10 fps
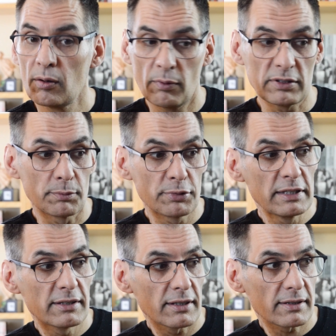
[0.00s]
where the
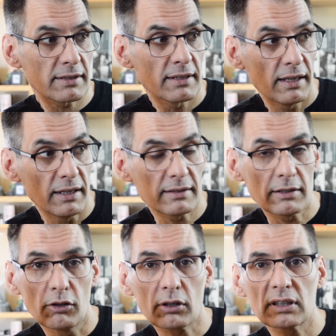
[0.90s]
princess is
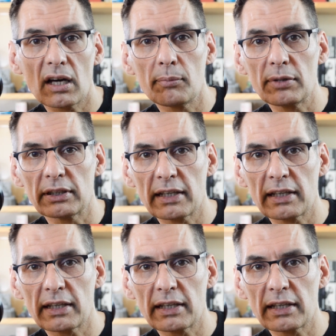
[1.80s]
locked up in a